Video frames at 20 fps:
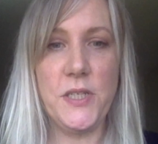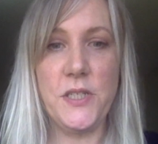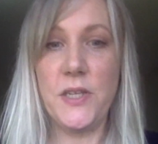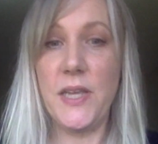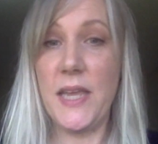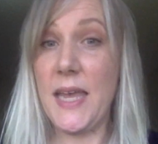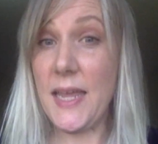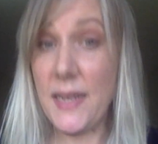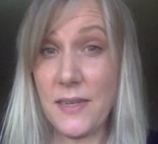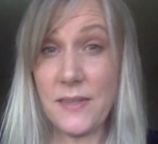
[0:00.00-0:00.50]

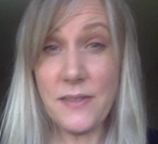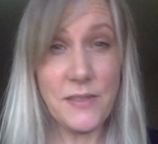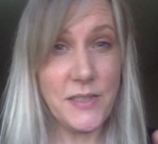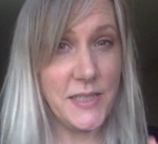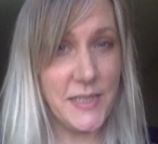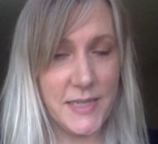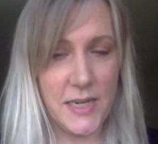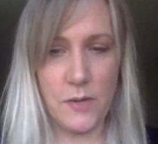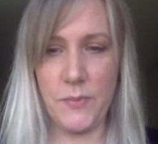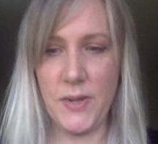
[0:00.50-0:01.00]
again
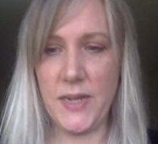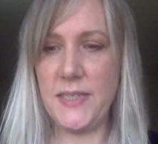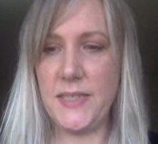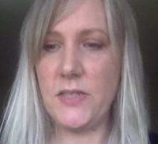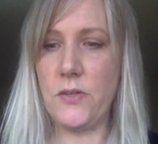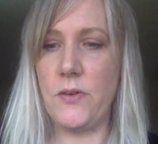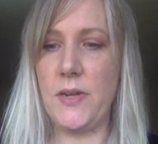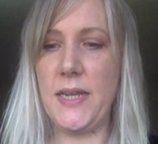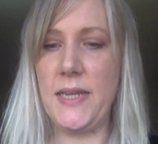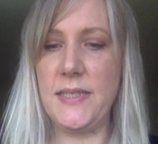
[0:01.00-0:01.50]
share my
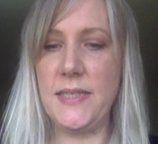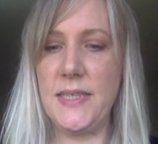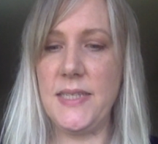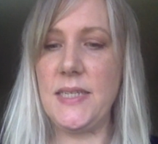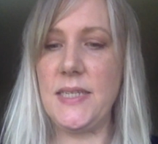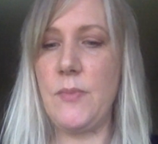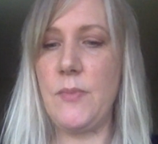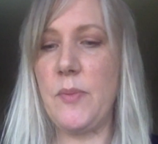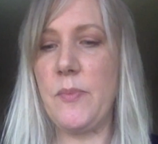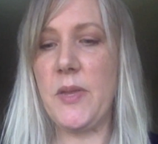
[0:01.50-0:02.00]
screen. This
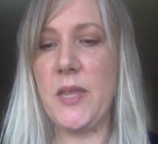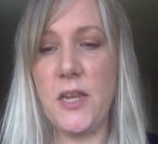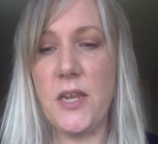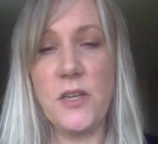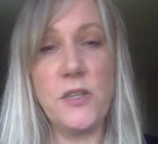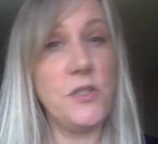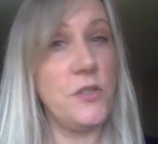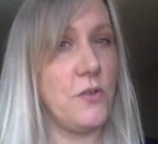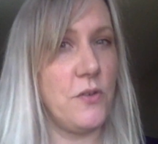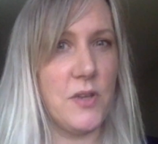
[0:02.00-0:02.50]
time I'm going to
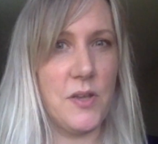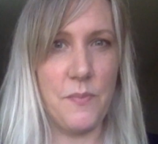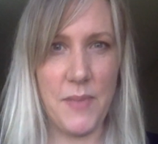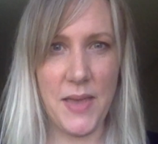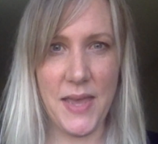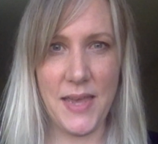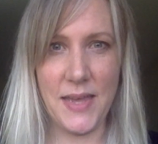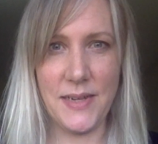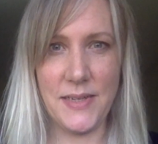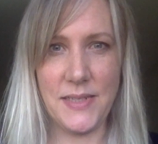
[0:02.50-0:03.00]
do
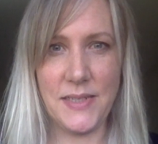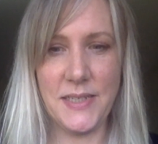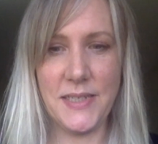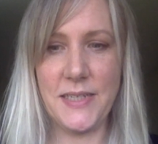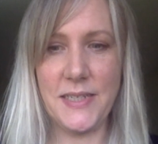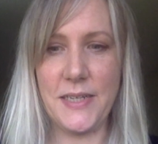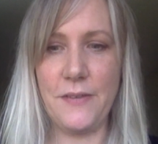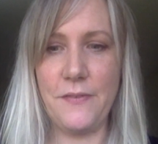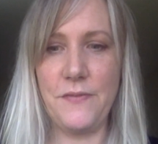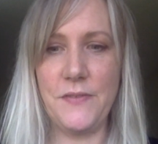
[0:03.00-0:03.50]
Command
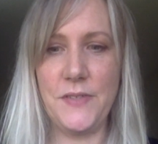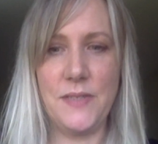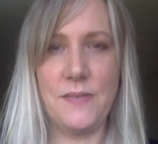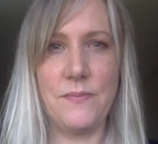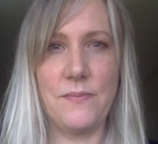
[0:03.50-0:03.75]
Shift